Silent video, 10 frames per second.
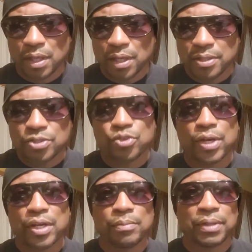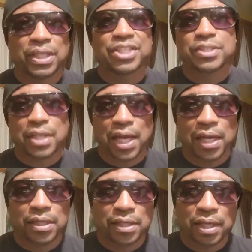His trainer, Malik
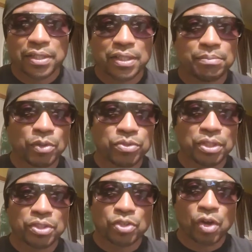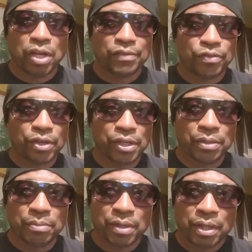Scott, did most of the talking for
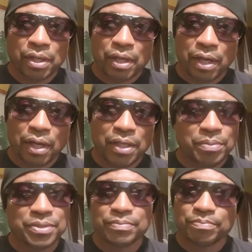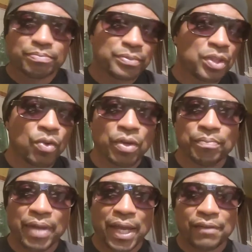him. He was going
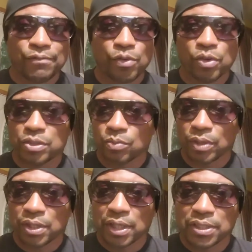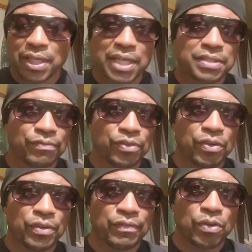back and forth with Tyson
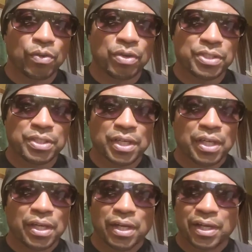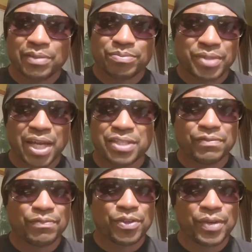Fury, of course.
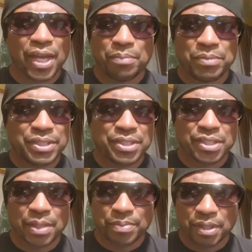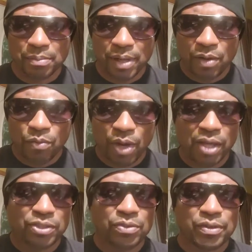Tyson Fury had mentioned something about
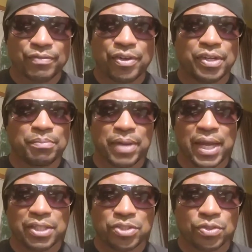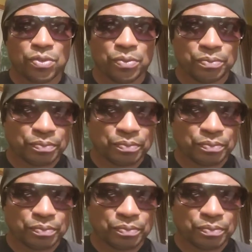Wilder reverting back to